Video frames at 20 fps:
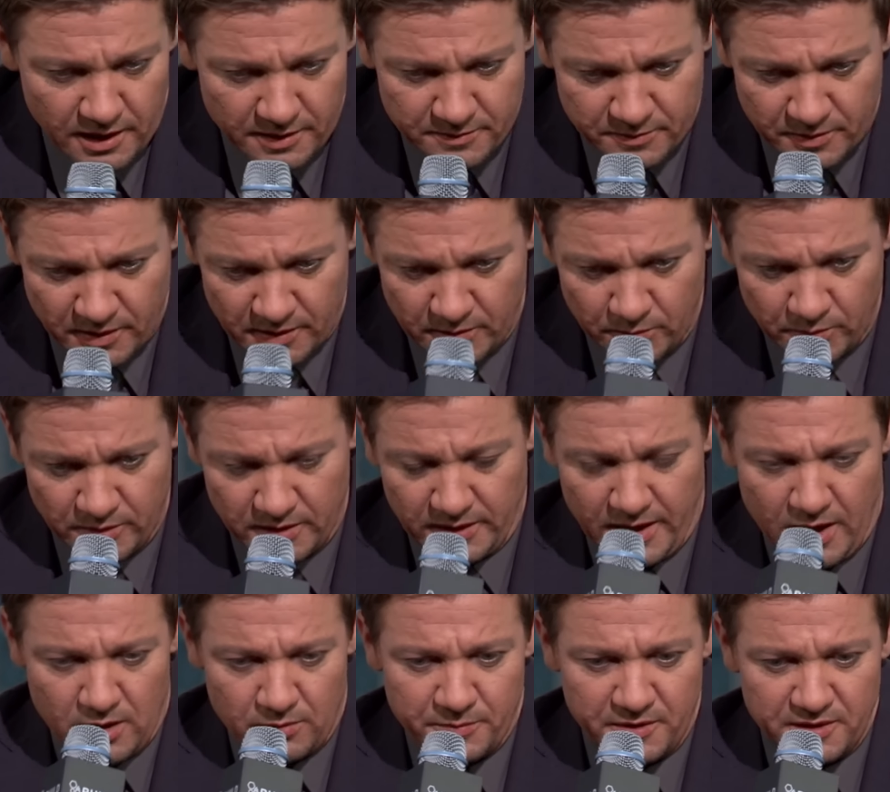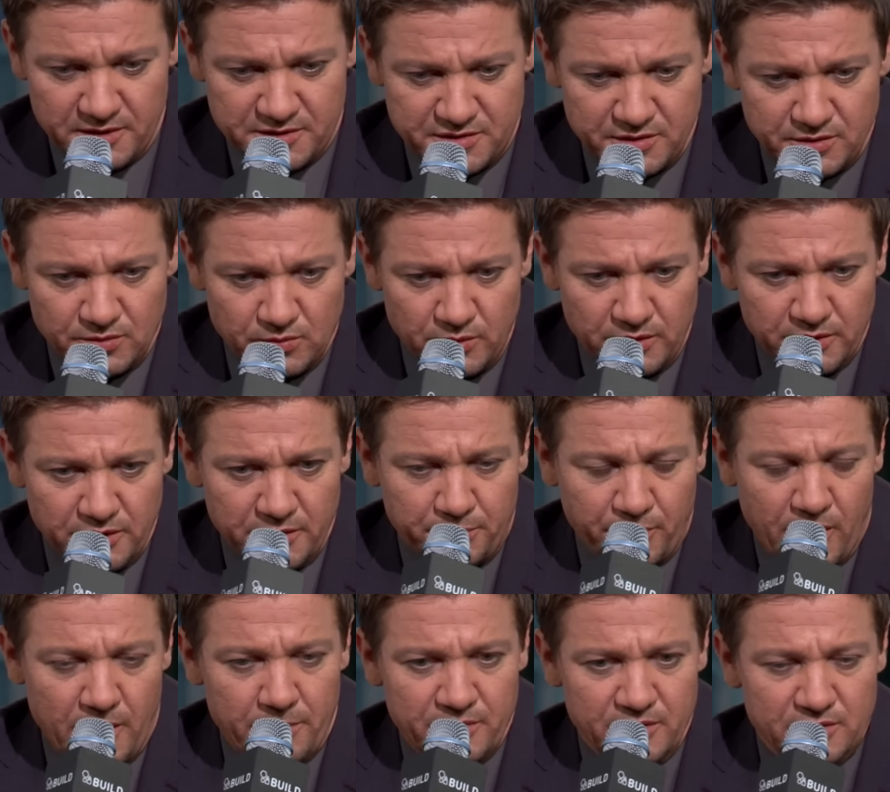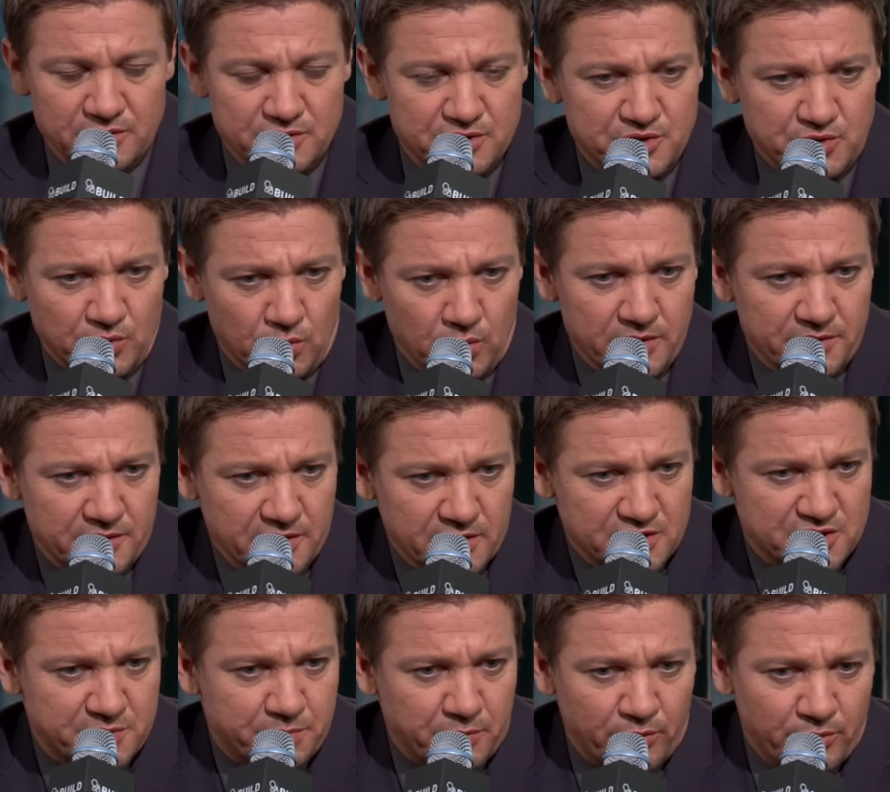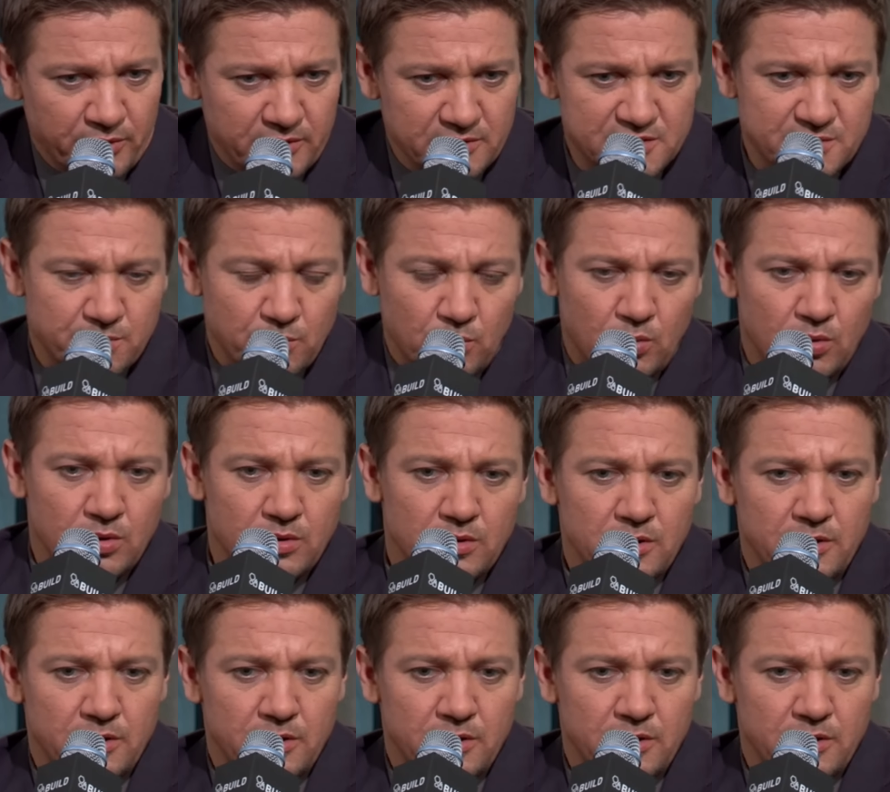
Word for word: I, it would allow me to really probably enjoy the experience more